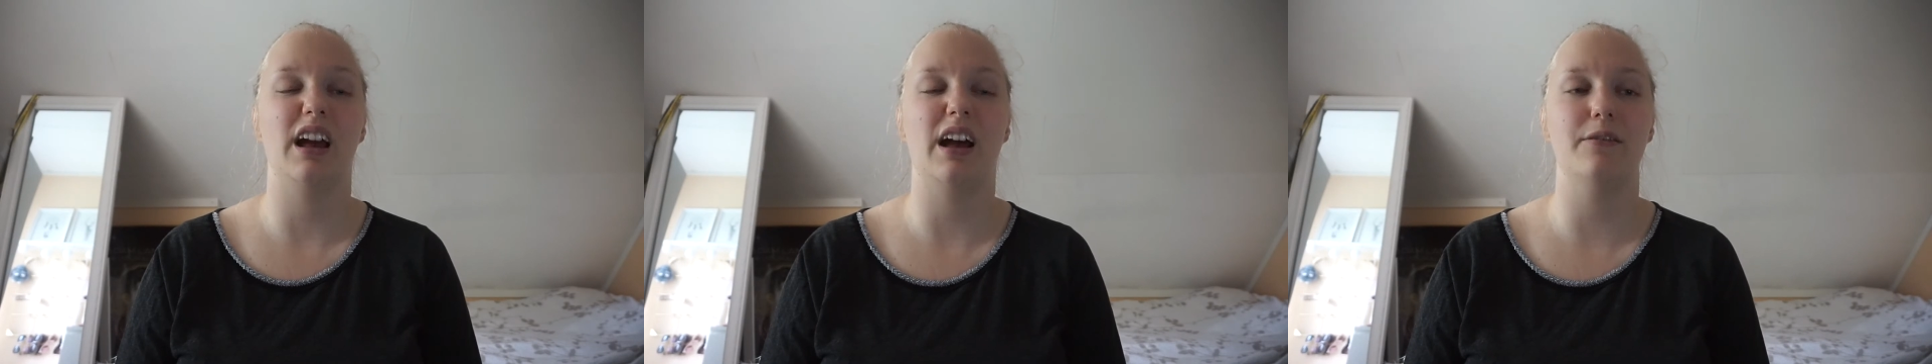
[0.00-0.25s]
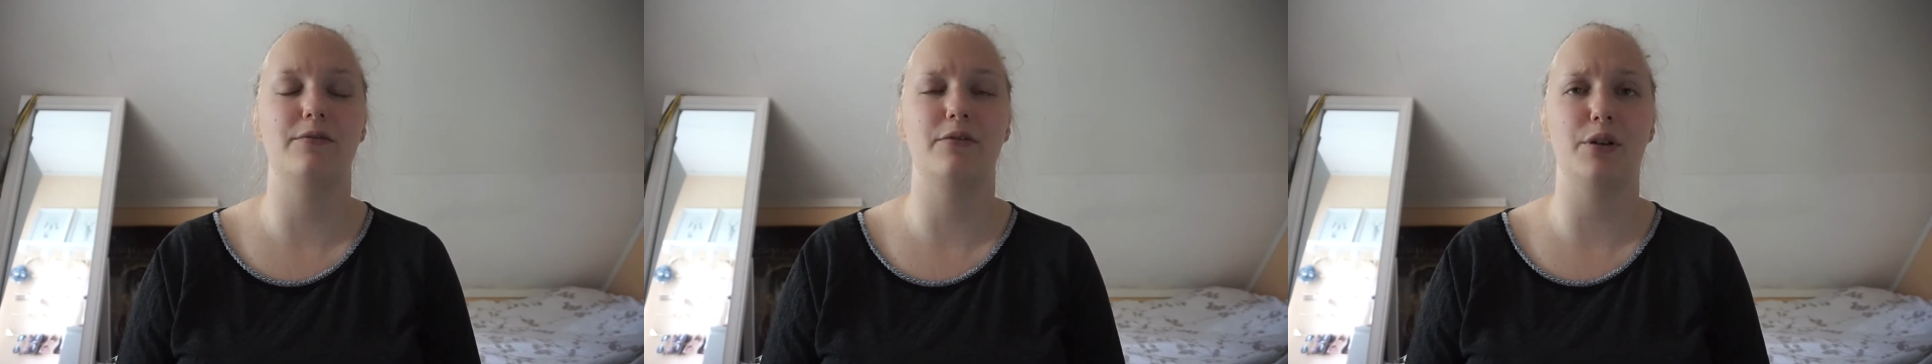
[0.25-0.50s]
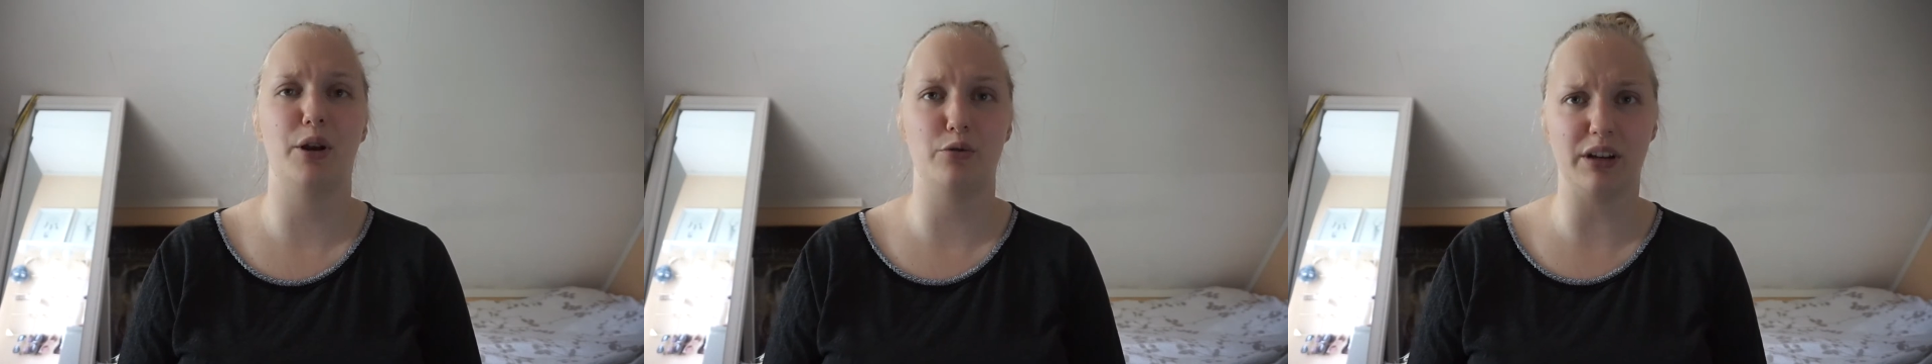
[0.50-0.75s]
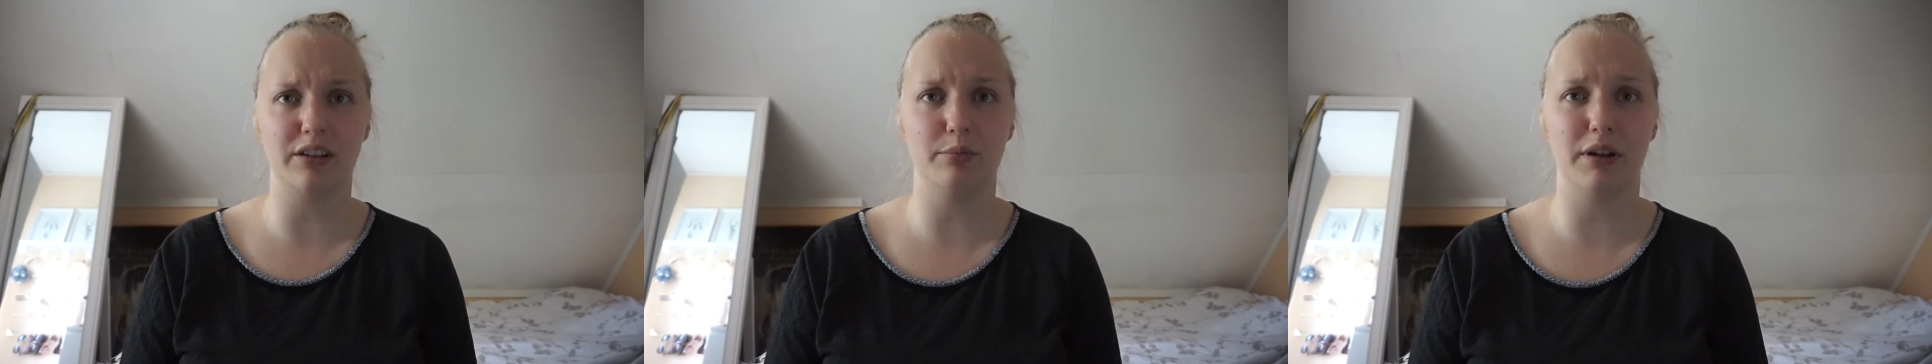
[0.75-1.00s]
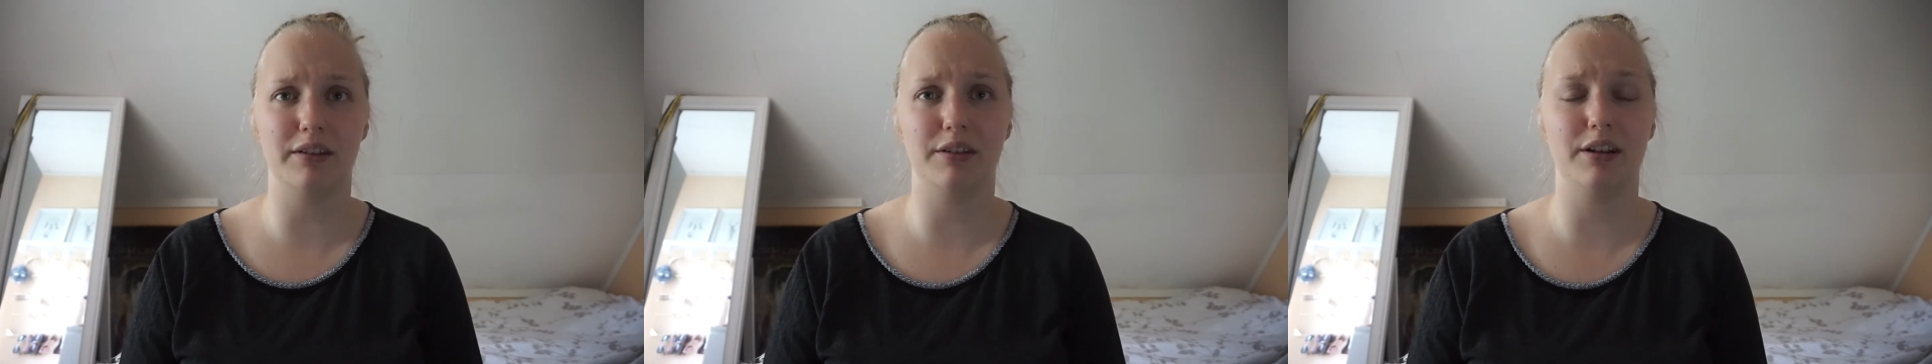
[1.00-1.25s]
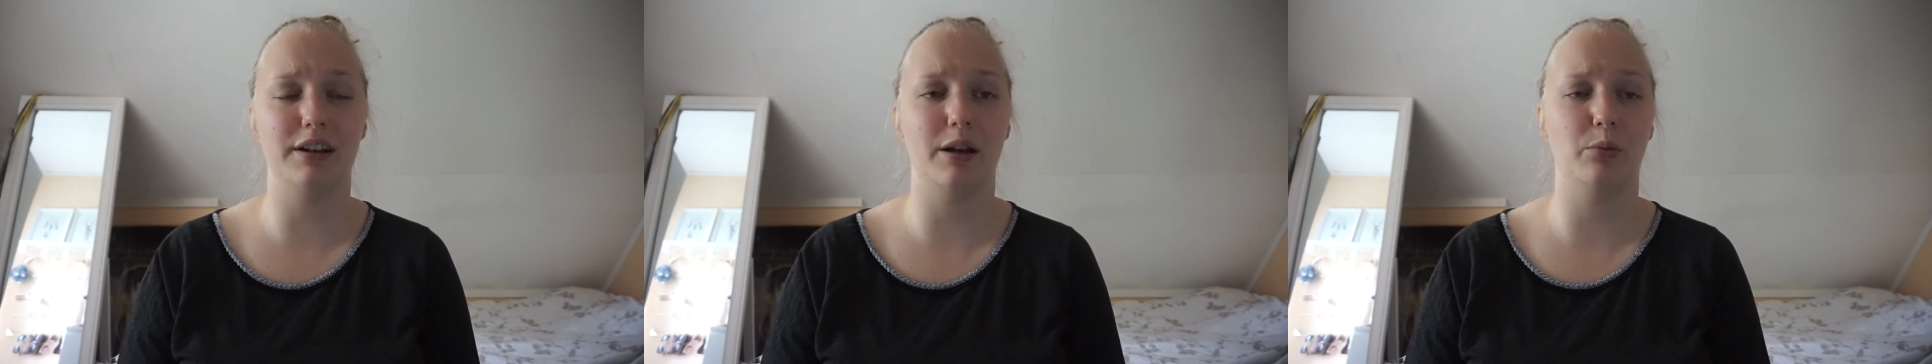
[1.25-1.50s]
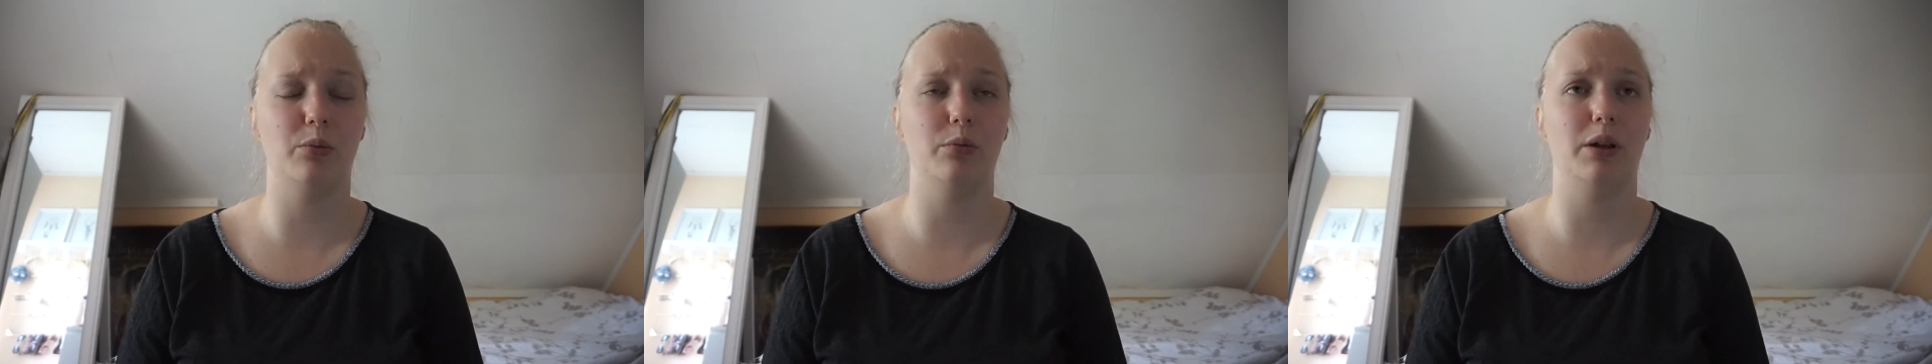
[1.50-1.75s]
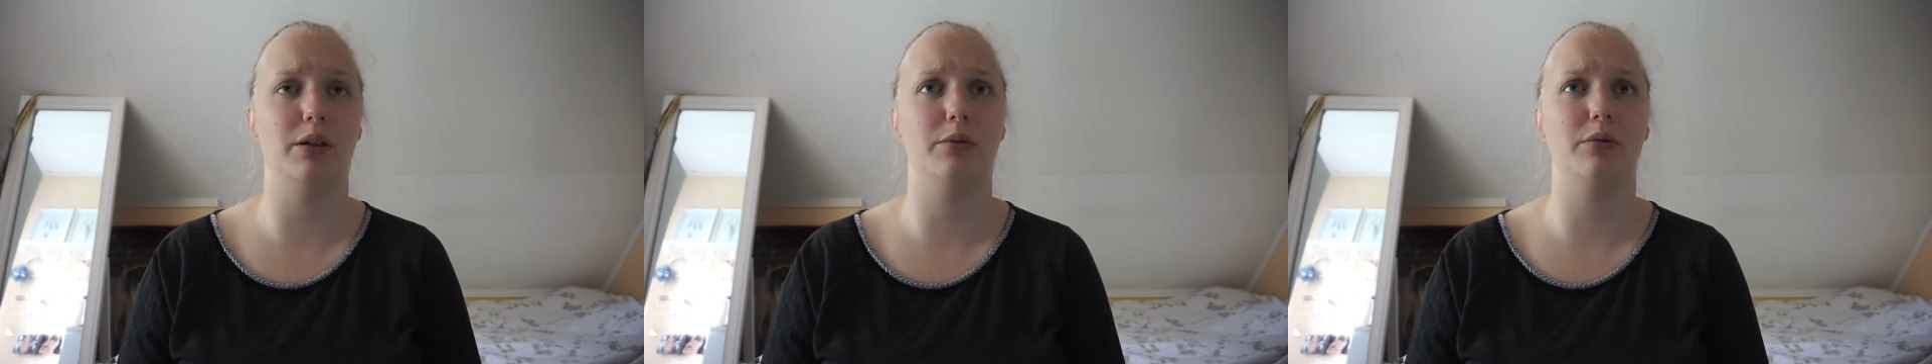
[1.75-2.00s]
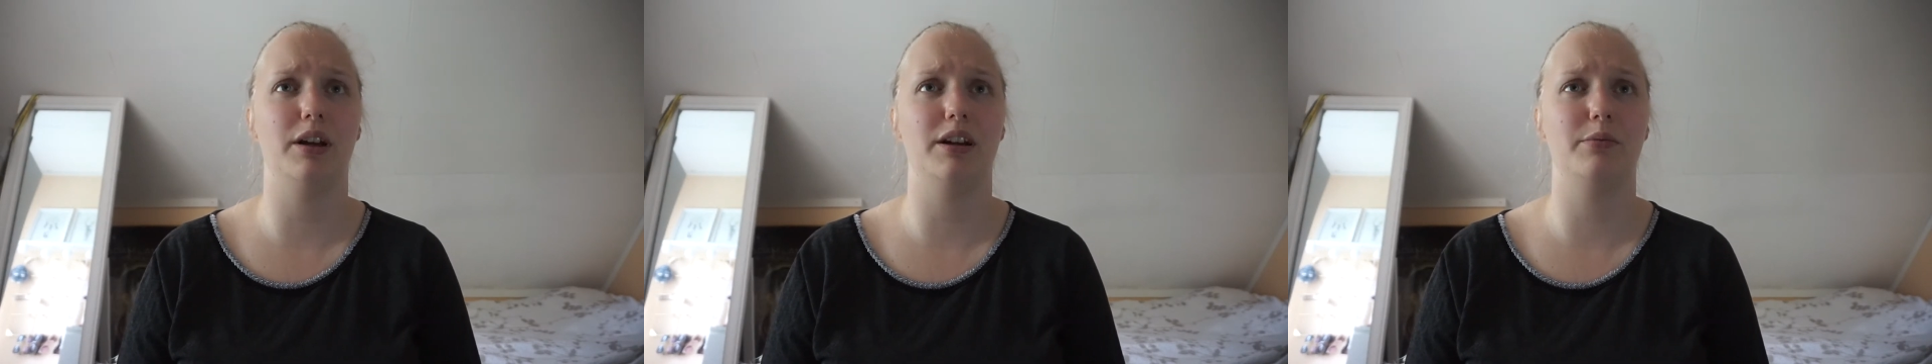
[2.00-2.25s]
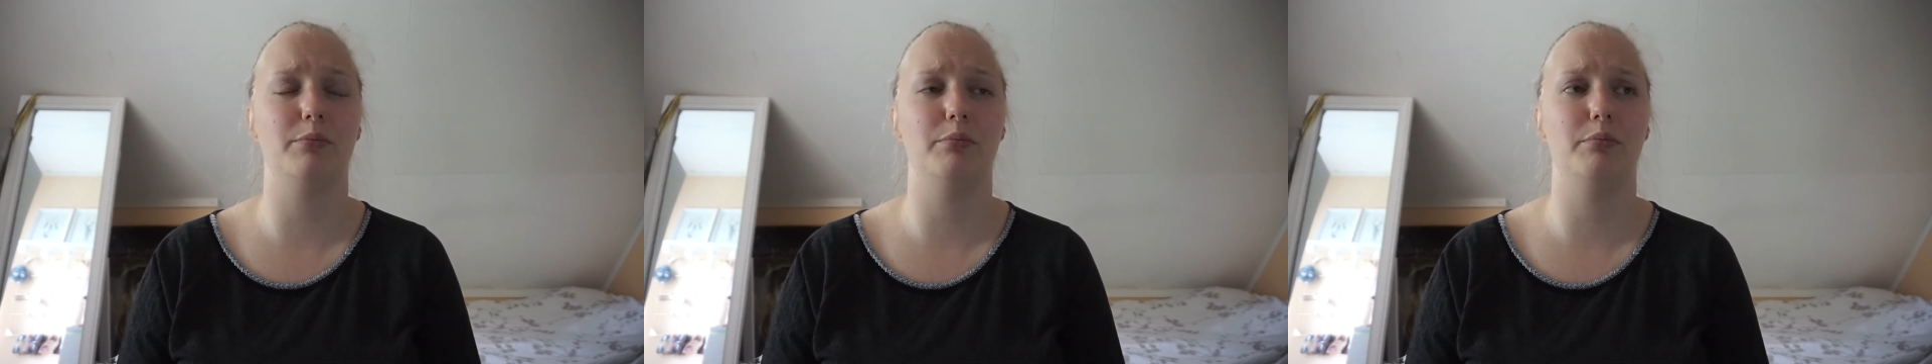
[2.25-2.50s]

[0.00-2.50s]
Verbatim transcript: have free drinks basically, and we like